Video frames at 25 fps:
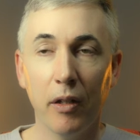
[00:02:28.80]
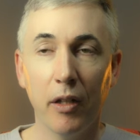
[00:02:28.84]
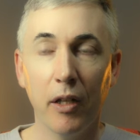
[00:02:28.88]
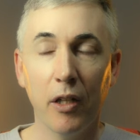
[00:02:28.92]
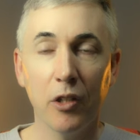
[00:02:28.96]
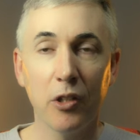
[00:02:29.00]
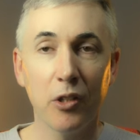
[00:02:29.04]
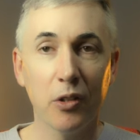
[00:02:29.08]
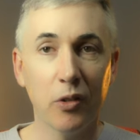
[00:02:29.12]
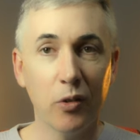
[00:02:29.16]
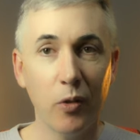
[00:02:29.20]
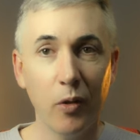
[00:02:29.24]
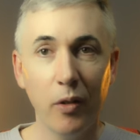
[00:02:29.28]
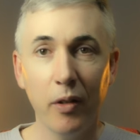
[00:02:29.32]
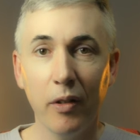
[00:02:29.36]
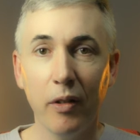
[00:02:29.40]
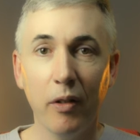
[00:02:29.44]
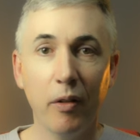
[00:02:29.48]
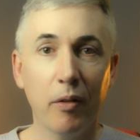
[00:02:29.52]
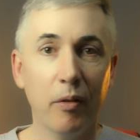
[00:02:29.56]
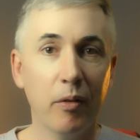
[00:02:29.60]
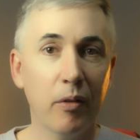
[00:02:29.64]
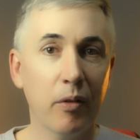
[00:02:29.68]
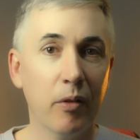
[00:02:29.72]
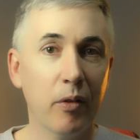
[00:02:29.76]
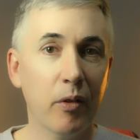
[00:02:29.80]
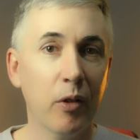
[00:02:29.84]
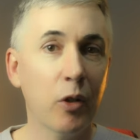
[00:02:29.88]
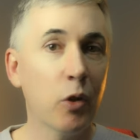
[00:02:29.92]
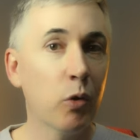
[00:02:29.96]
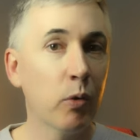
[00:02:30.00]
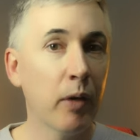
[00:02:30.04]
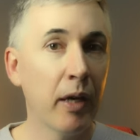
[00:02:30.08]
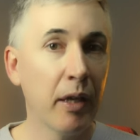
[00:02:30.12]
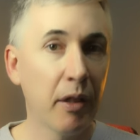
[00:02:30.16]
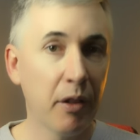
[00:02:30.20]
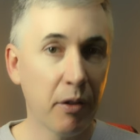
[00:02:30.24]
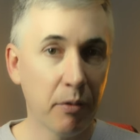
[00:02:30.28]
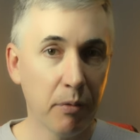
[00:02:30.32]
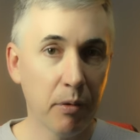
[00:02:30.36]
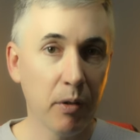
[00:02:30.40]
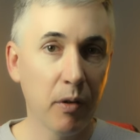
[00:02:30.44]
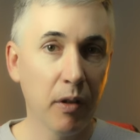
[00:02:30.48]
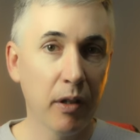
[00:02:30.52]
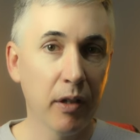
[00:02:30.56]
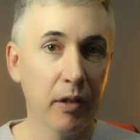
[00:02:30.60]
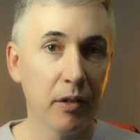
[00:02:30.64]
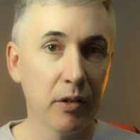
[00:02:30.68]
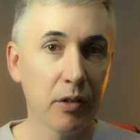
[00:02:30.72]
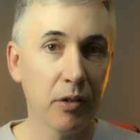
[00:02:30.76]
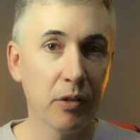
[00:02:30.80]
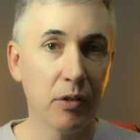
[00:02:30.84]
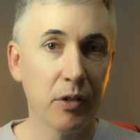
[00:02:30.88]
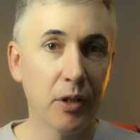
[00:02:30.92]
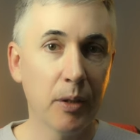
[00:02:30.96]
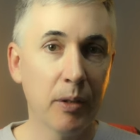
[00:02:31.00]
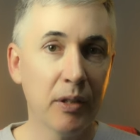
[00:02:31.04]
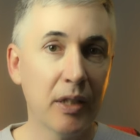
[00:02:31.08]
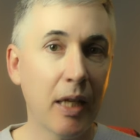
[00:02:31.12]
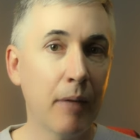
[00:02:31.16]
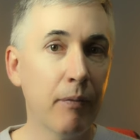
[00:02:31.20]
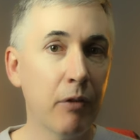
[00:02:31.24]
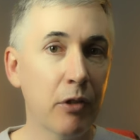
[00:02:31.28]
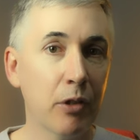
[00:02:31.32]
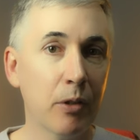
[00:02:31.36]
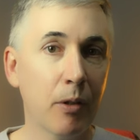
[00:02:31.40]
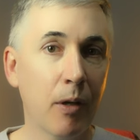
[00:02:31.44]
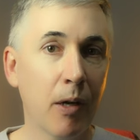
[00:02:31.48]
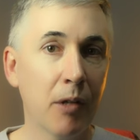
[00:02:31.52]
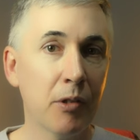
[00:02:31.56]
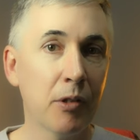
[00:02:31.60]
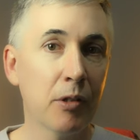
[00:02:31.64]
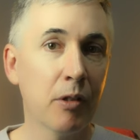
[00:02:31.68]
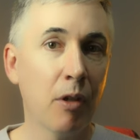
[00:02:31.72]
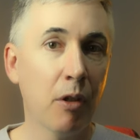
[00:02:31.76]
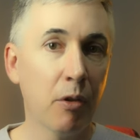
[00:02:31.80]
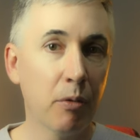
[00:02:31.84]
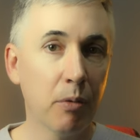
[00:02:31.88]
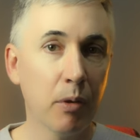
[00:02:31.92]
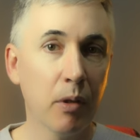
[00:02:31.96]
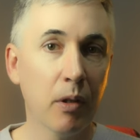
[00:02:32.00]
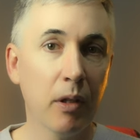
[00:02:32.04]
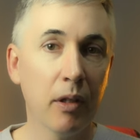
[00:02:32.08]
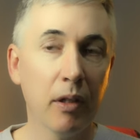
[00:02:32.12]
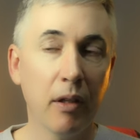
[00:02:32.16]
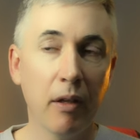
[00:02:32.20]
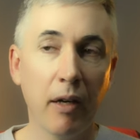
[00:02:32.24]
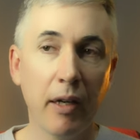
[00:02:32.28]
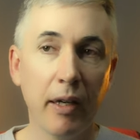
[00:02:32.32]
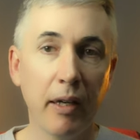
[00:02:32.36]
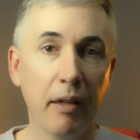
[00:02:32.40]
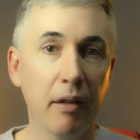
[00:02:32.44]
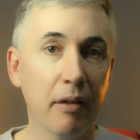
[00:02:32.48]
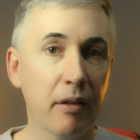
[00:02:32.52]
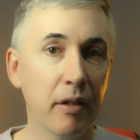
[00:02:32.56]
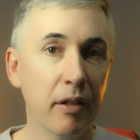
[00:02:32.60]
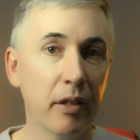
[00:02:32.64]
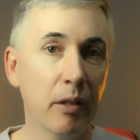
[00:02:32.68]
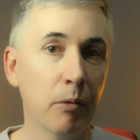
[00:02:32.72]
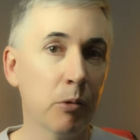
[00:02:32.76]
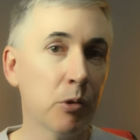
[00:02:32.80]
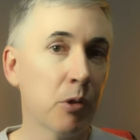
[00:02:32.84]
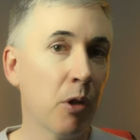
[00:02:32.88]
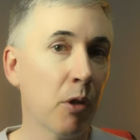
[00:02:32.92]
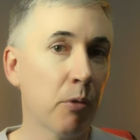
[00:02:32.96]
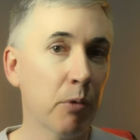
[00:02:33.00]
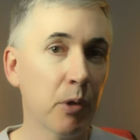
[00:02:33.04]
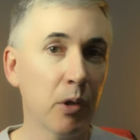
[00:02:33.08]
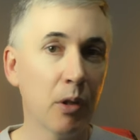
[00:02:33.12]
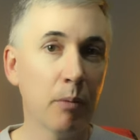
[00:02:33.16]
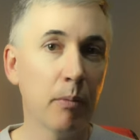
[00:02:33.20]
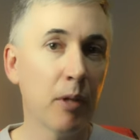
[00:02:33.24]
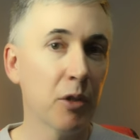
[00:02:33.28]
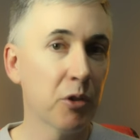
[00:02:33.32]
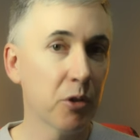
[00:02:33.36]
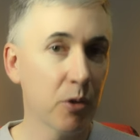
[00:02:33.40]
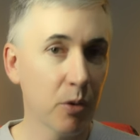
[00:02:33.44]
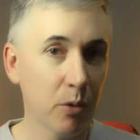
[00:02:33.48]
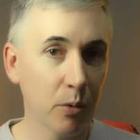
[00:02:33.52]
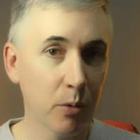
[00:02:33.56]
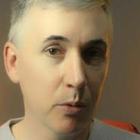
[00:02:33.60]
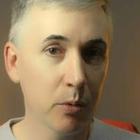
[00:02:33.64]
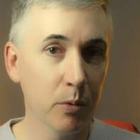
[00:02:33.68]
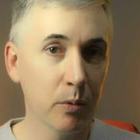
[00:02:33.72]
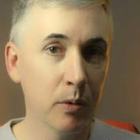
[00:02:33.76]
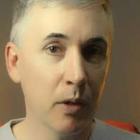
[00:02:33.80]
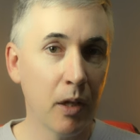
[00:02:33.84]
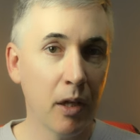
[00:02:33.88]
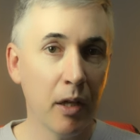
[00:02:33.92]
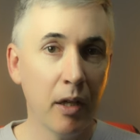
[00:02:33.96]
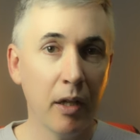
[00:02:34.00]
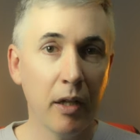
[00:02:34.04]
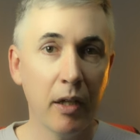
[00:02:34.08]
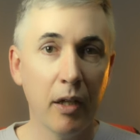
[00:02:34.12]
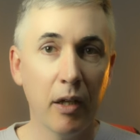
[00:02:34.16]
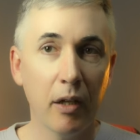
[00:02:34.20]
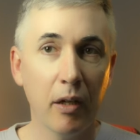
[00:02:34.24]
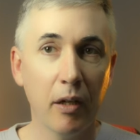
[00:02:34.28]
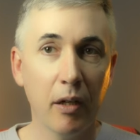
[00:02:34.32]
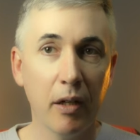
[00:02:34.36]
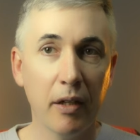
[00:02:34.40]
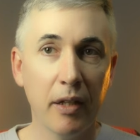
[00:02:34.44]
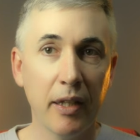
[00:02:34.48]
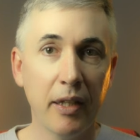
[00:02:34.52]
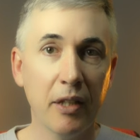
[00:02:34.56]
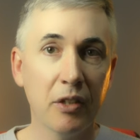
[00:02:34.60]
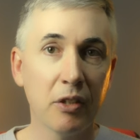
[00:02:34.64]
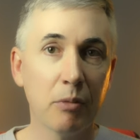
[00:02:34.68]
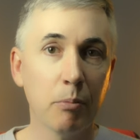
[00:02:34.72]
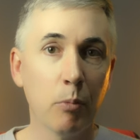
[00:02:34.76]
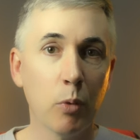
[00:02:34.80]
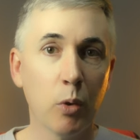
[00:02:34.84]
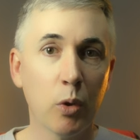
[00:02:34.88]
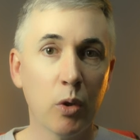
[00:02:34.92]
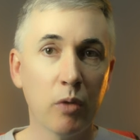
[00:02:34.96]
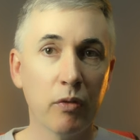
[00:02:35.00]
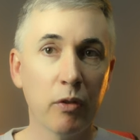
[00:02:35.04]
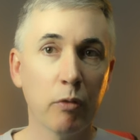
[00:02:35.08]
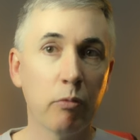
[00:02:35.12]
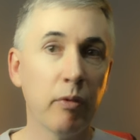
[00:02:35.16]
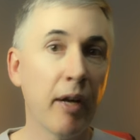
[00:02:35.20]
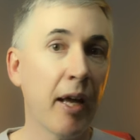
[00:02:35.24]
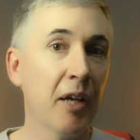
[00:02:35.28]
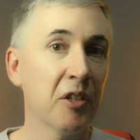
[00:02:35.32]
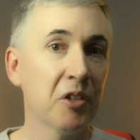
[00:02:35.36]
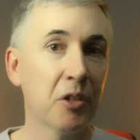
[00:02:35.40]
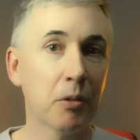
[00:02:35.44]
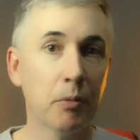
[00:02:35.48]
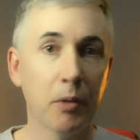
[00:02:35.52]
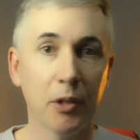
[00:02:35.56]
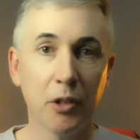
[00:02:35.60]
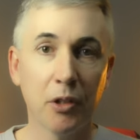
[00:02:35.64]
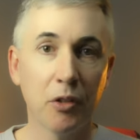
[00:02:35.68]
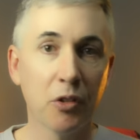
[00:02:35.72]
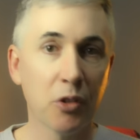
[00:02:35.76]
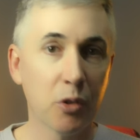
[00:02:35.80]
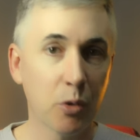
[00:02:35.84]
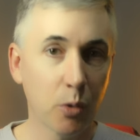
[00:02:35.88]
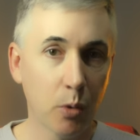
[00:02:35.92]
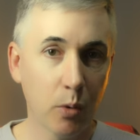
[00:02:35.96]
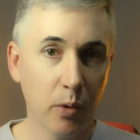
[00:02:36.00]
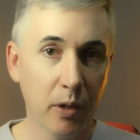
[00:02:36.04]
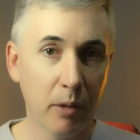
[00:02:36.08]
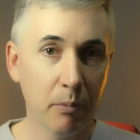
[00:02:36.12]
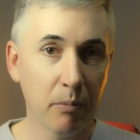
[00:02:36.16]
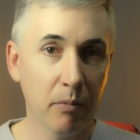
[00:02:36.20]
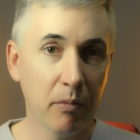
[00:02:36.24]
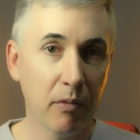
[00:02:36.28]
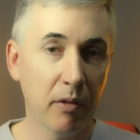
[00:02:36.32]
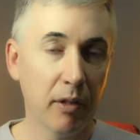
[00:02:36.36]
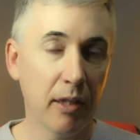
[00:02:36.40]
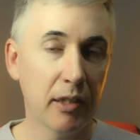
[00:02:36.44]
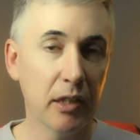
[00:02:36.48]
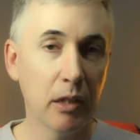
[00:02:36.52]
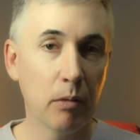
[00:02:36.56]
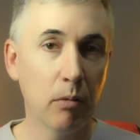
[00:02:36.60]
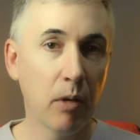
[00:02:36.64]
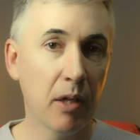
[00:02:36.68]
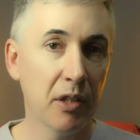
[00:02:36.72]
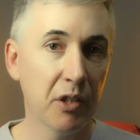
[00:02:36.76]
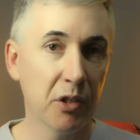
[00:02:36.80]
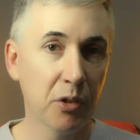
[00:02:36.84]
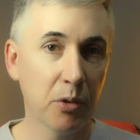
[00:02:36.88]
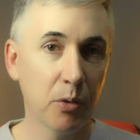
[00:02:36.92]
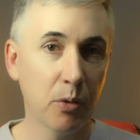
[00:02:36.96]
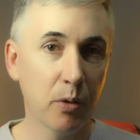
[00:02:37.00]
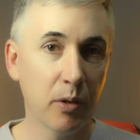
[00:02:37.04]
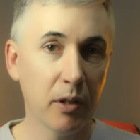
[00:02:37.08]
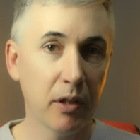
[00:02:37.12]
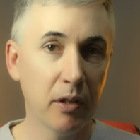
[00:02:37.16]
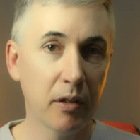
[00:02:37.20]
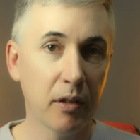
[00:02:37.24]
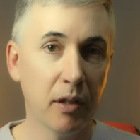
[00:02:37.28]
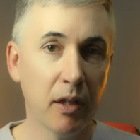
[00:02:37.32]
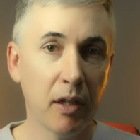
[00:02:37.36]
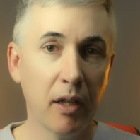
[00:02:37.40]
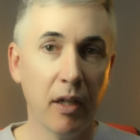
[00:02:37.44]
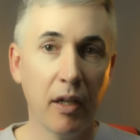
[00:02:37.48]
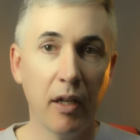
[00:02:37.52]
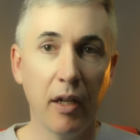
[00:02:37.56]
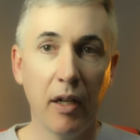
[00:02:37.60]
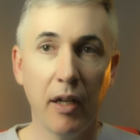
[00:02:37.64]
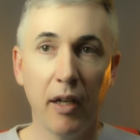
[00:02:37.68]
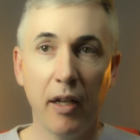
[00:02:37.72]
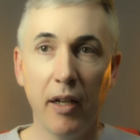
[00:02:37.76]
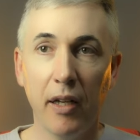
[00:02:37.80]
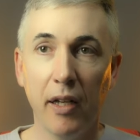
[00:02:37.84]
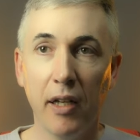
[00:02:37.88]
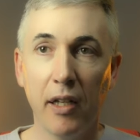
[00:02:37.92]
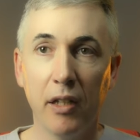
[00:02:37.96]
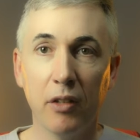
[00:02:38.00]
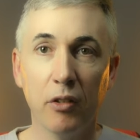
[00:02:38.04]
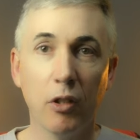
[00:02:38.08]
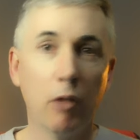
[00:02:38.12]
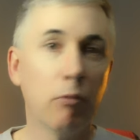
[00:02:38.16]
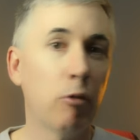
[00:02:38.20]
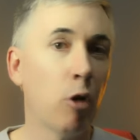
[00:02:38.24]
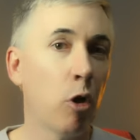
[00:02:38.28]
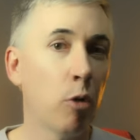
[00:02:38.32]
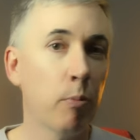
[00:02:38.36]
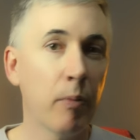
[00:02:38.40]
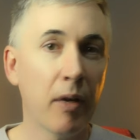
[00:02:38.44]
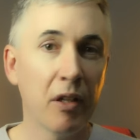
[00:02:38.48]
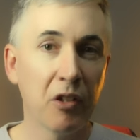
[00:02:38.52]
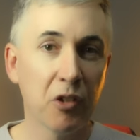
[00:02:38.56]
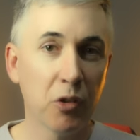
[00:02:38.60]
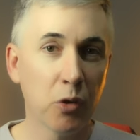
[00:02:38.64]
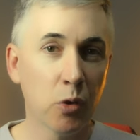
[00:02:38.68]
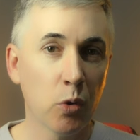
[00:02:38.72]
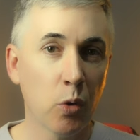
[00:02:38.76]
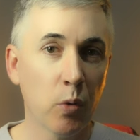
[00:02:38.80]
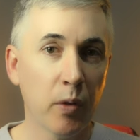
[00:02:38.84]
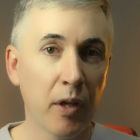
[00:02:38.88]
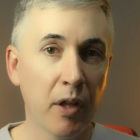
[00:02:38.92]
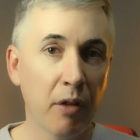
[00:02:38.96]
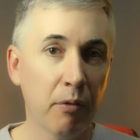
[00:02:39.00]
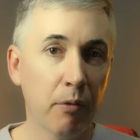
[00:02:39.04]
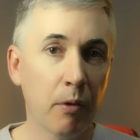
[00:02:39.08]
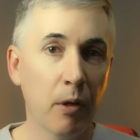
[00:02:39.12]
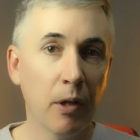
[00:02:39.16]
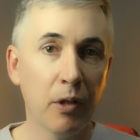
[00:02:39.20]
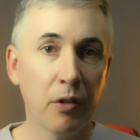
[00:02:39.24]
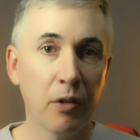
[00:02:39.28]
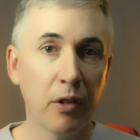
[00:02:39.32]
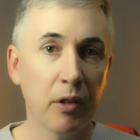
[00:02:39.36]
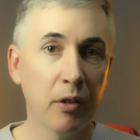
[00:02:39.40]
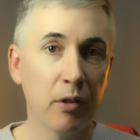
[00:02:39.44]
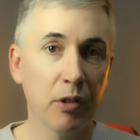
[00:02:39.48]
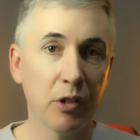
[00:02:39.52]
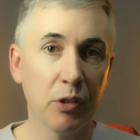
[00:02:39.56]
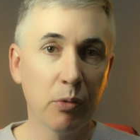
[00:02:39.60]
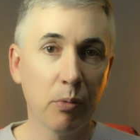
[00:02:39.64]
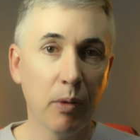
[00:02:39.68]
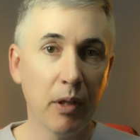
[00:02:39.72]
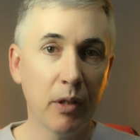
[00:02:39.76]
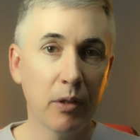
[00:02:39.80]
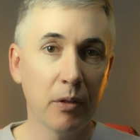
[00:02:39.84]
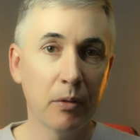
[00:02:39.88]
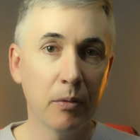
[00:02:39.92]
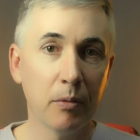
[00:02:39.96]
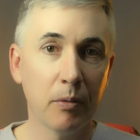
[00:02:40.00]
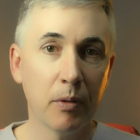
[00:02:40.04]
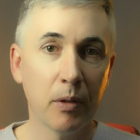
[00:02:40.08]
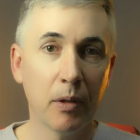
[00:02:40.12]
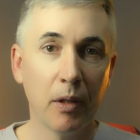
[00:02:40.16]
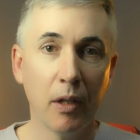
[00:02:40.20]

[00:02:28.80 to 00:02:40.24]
It's not a great thriller. Self-advertised as a thriller, I didn't think it was a thriller much at all. I think it's more of a rags-to-riches story. That's how I saw it, and a romance story thrown in there as well.